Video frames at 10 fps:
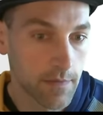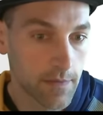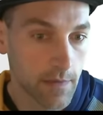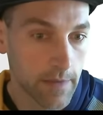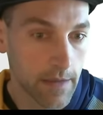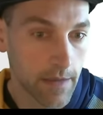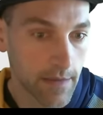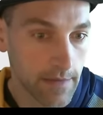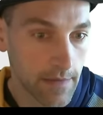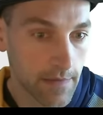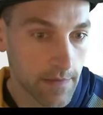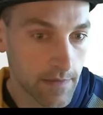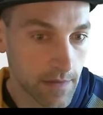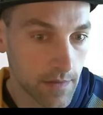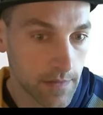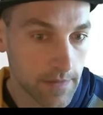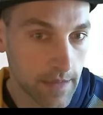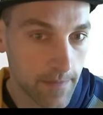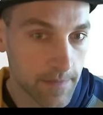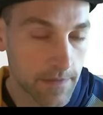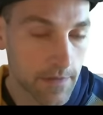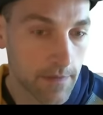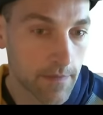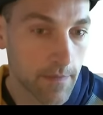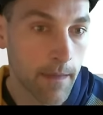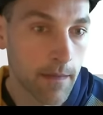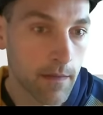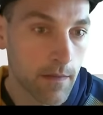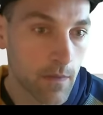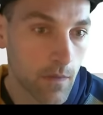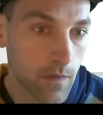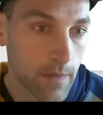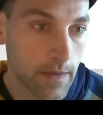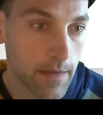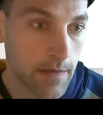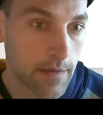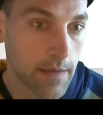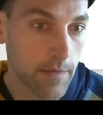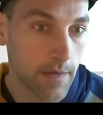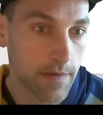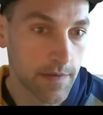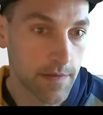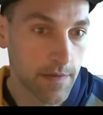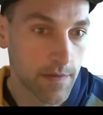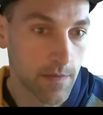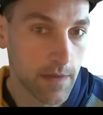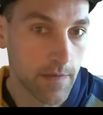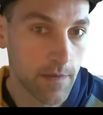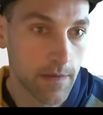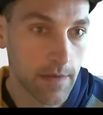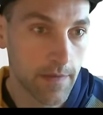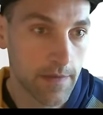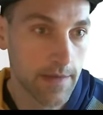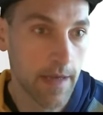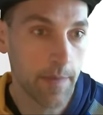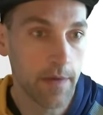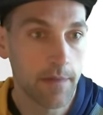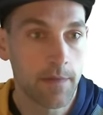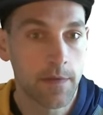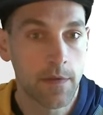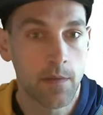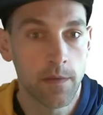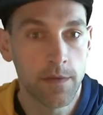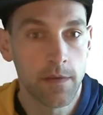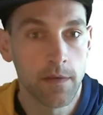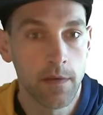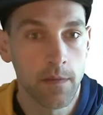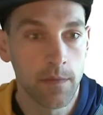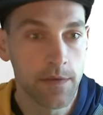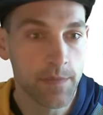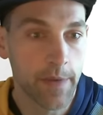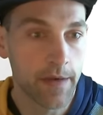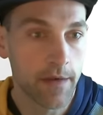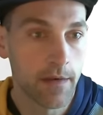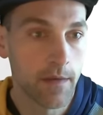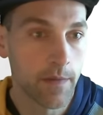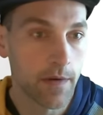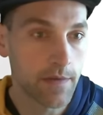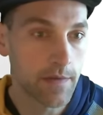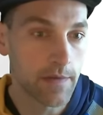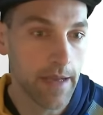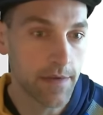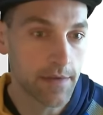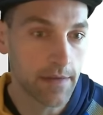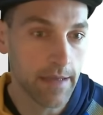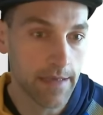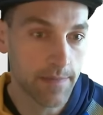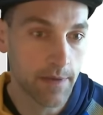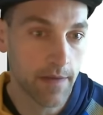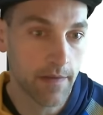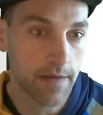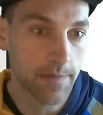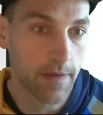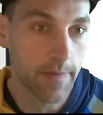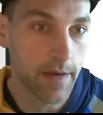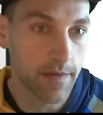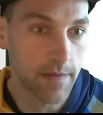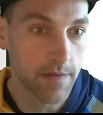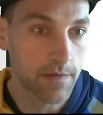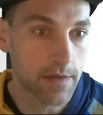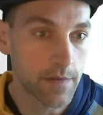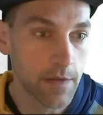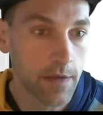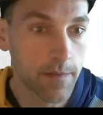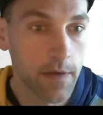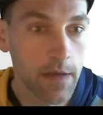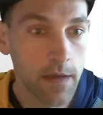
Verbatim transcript: So we can cut down two snaps, or we can get rid of this destroy evil and leave a snap in. So which, which is better? We can also actually last breath. That's probably better than destroy evil here.